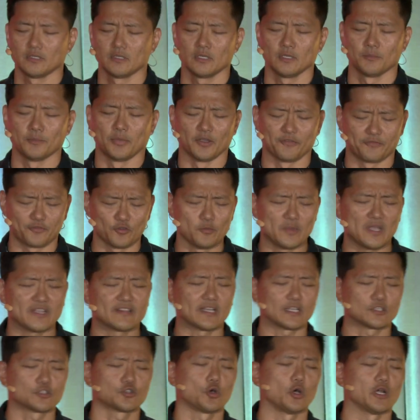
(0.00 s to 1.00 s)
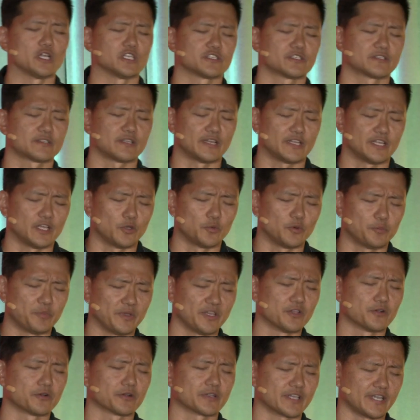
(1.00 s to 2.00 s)
But if you make that choice that he would be
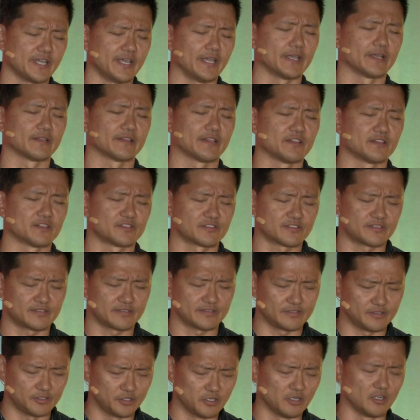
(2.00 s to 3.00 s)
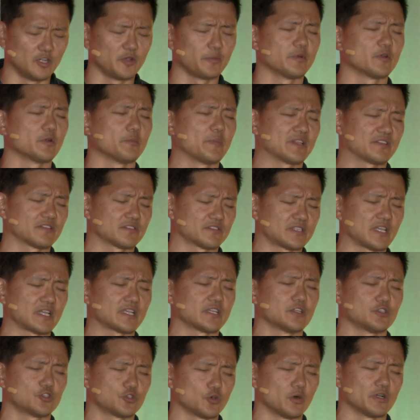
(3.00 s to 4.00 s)
your king, then this, you're able to make the
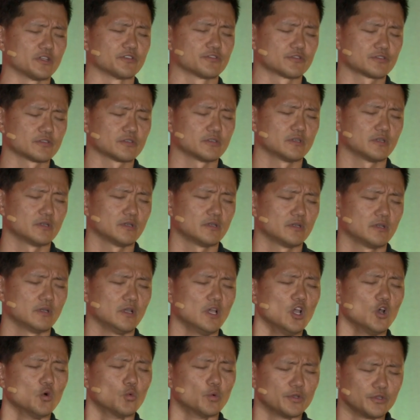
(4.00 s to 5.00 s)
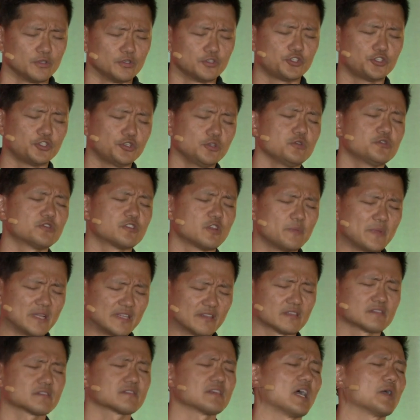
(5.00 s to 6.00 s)
second choice. Will you choose to make
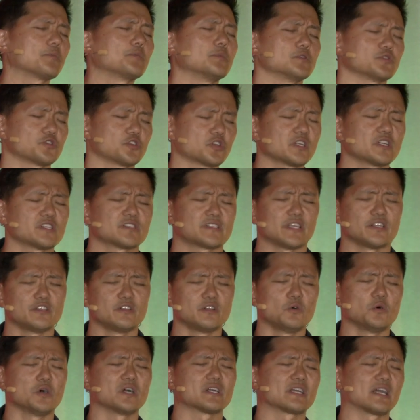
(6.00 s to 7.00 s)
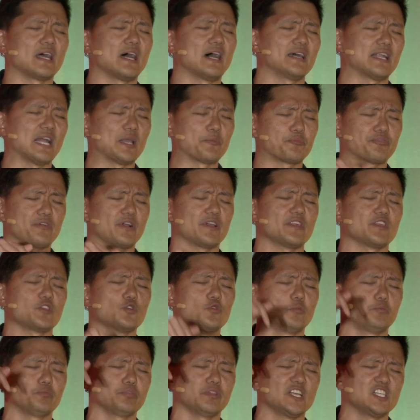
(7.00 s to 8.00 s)
disciples? You're going to say, you know what, God, I pray that
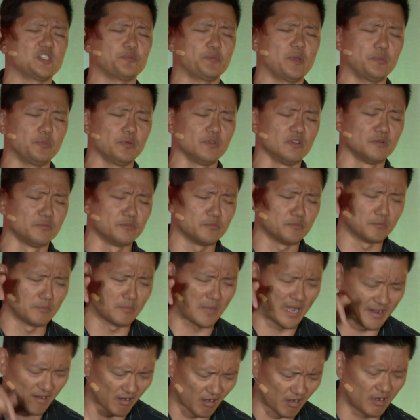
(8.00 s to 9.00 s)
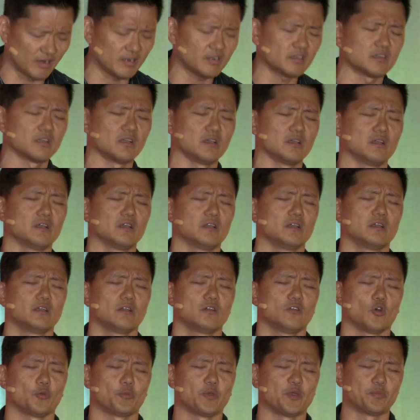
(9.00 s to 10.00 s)
you would place people in my heart,
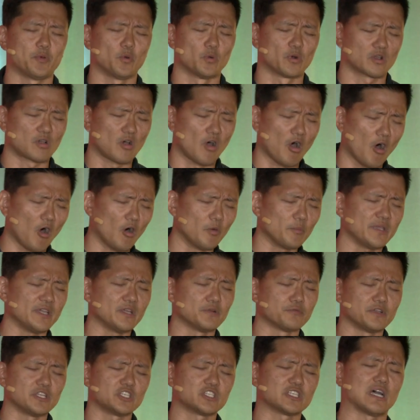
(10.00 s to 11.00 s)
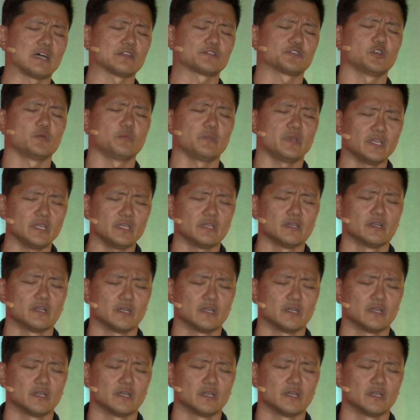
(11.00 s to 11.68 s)
or people would call me and reach out to me,